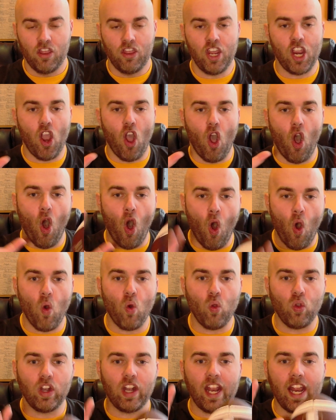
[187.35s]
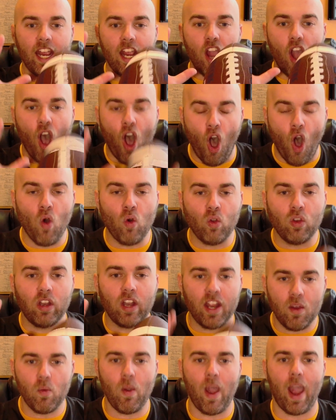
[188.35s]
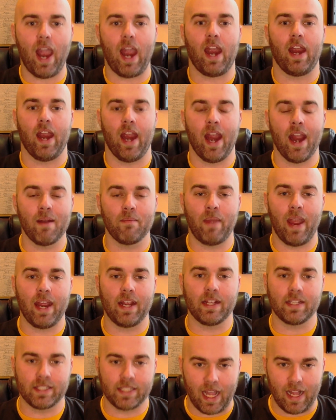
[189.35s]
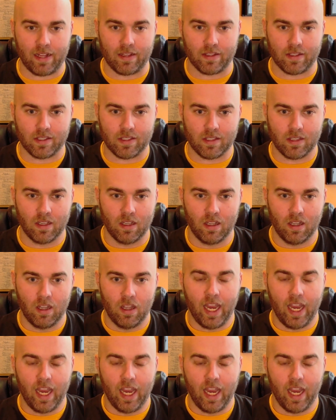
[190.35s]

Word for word: The only way it makes sense,